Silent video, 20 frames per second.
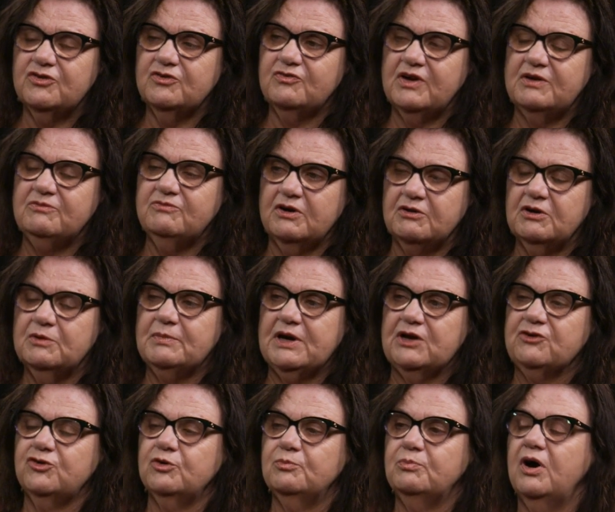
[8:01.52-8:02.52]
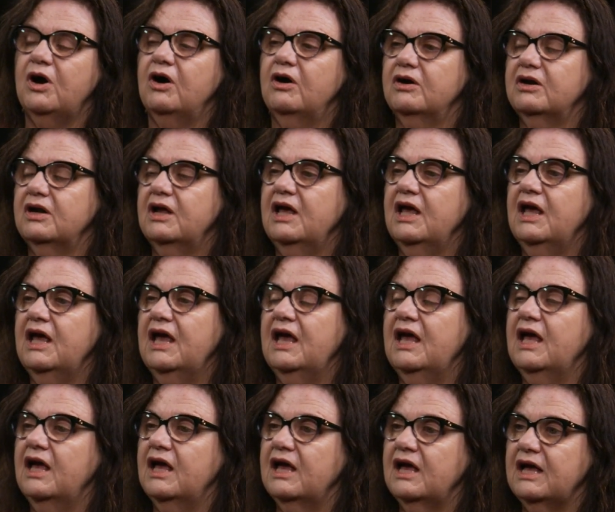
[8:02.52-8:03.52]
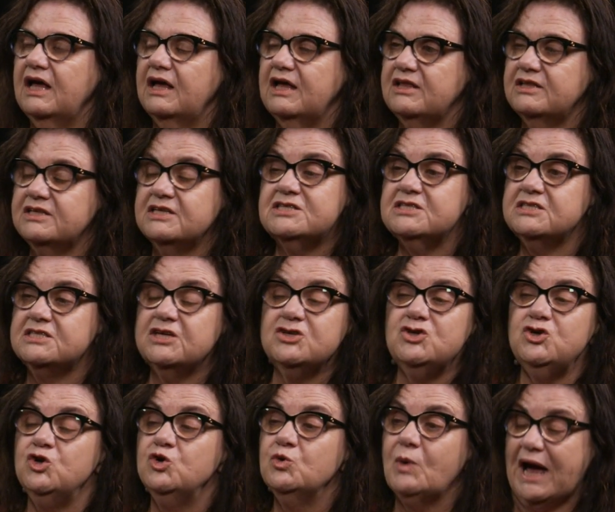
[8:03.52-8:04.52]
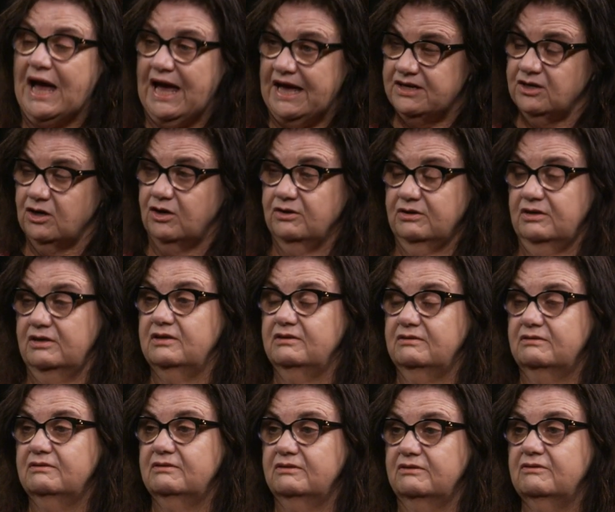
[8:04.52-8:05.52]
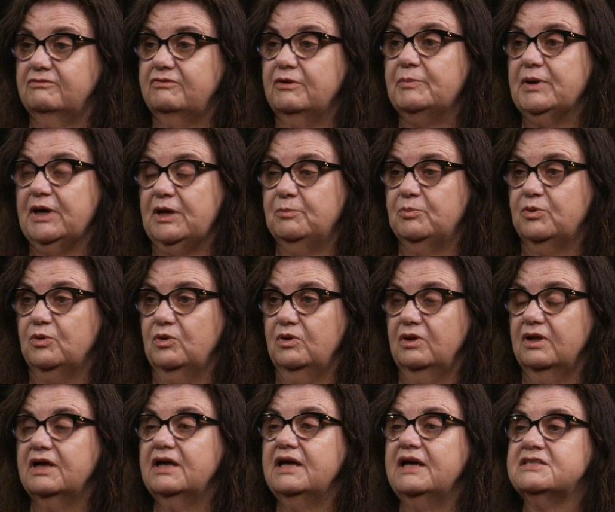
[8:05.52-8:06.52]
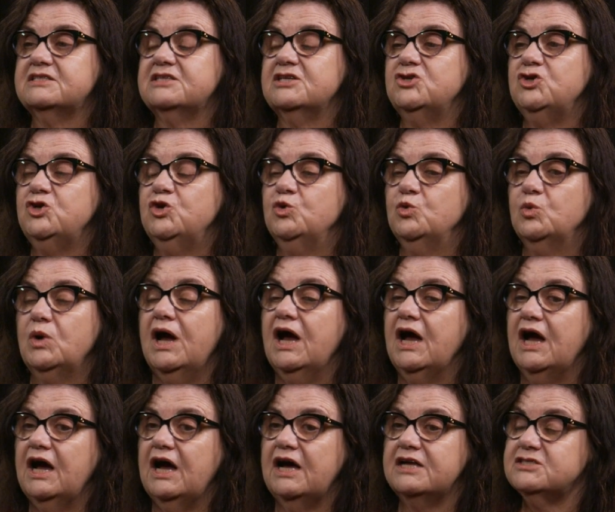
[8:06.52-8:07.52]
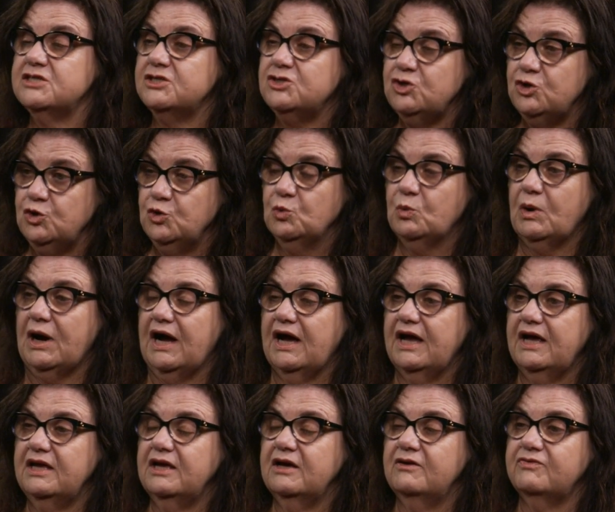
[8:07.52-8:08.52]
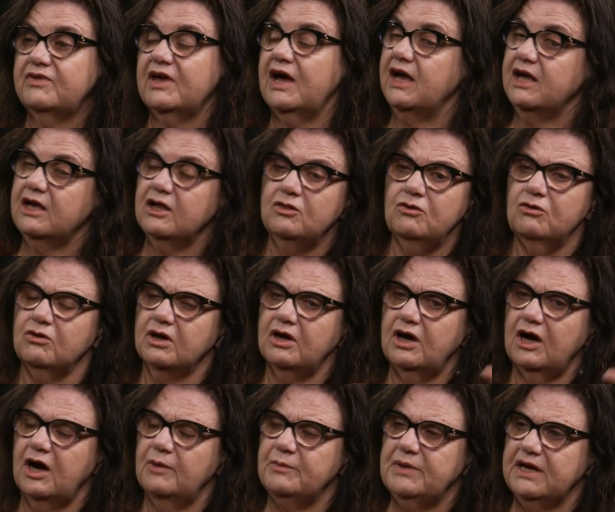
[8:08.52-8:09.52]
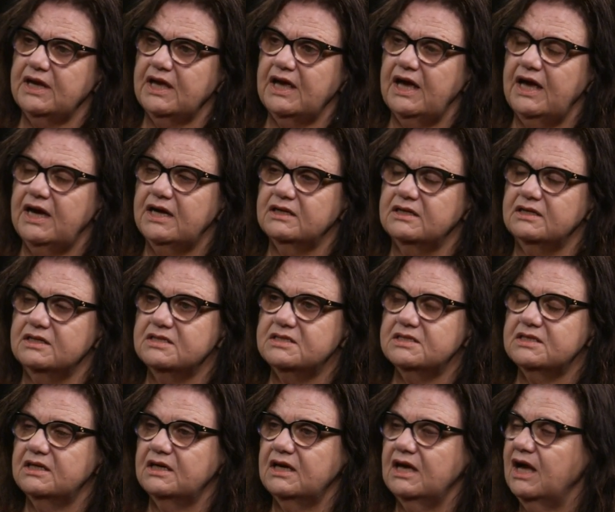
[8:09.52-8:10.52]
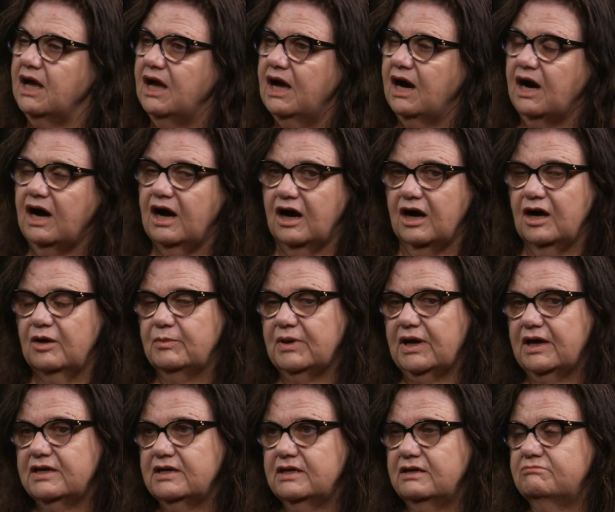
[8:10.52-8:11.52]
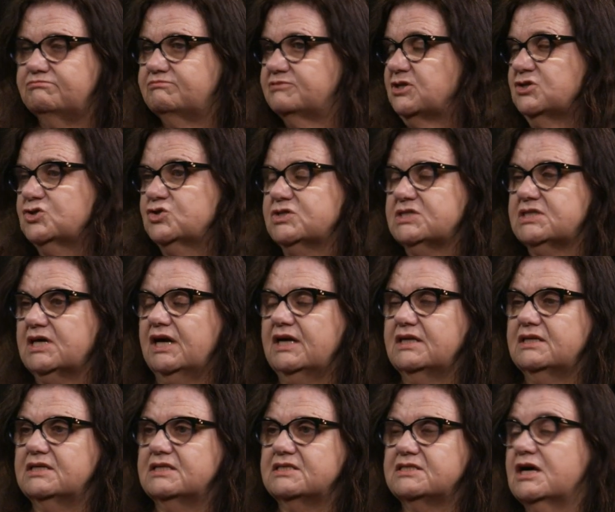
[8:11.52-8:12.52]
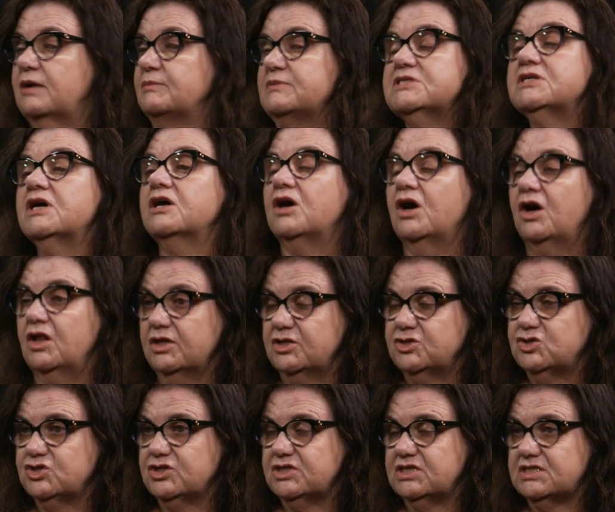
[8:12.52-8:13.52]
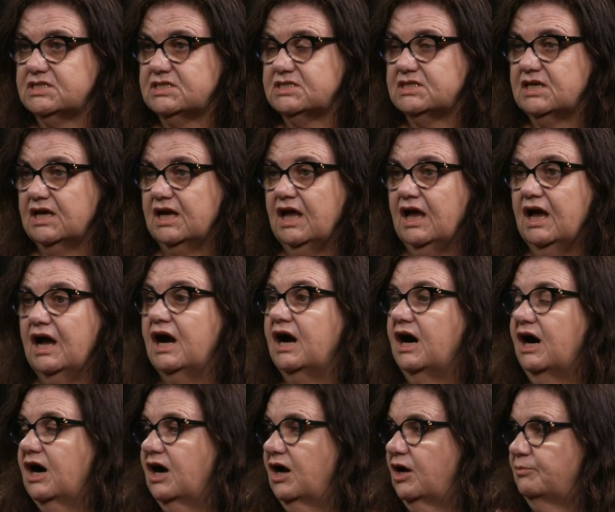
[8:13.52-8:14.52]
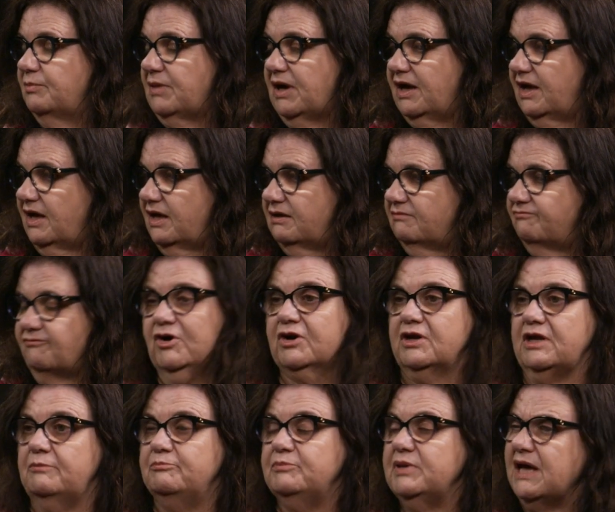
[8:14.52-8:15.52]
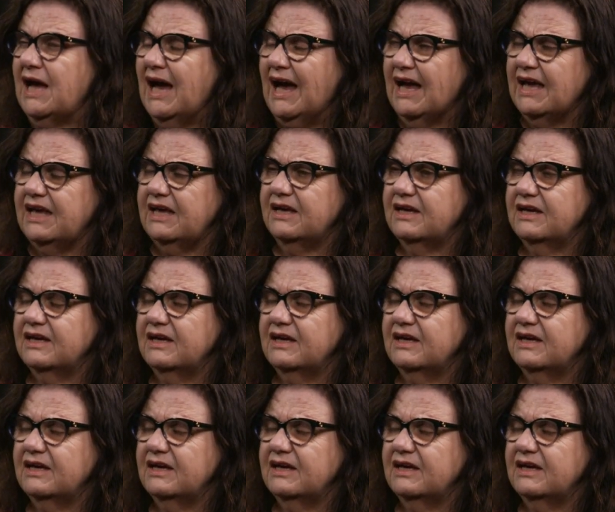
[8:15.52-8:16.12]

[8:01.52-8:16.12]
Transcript: has been very much upon, this is a new add-on for people. It's a new way of saying, look, I'm an accountant, I'm a social scientist, I'm a psychologist, got an MBA,